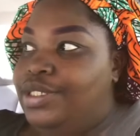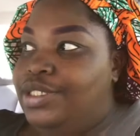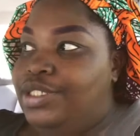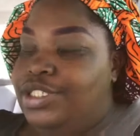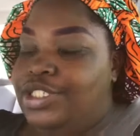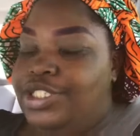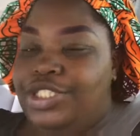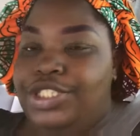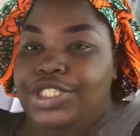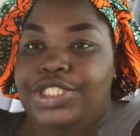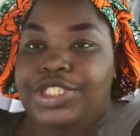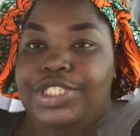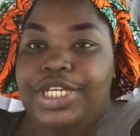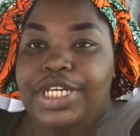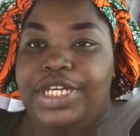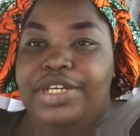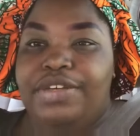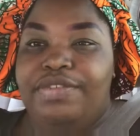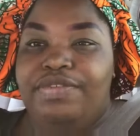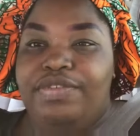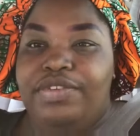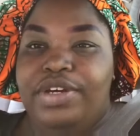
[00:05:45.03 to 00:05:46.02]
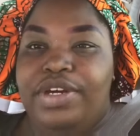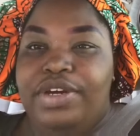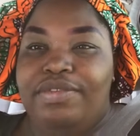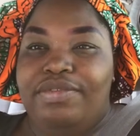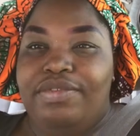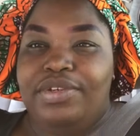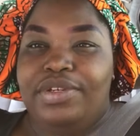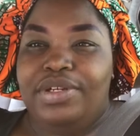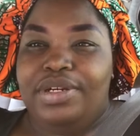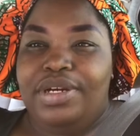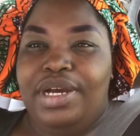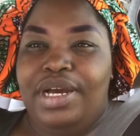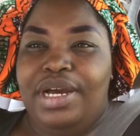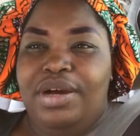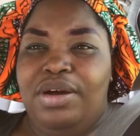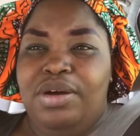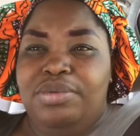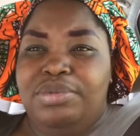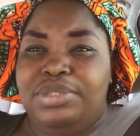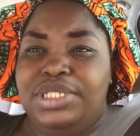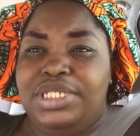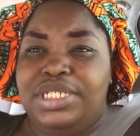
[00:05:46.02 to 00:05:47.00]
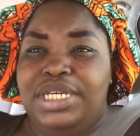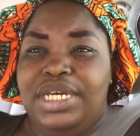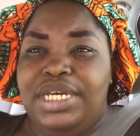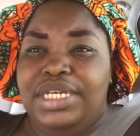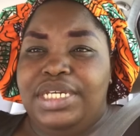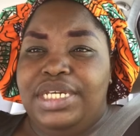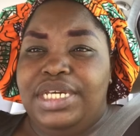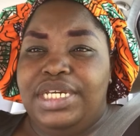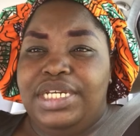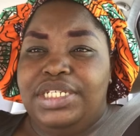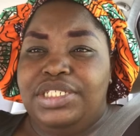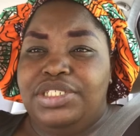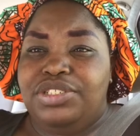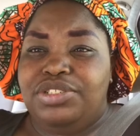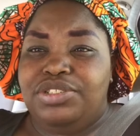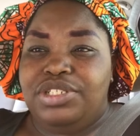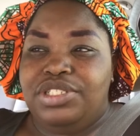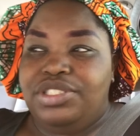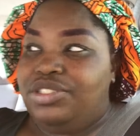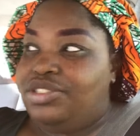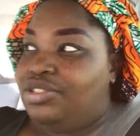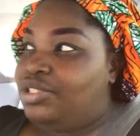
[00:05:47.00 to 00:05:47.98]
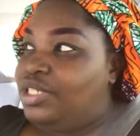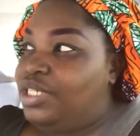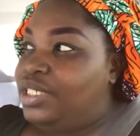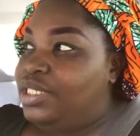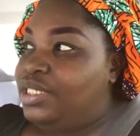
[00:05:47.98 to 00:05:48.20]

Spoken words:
she's taking forever. I hope she ain't getting dressed.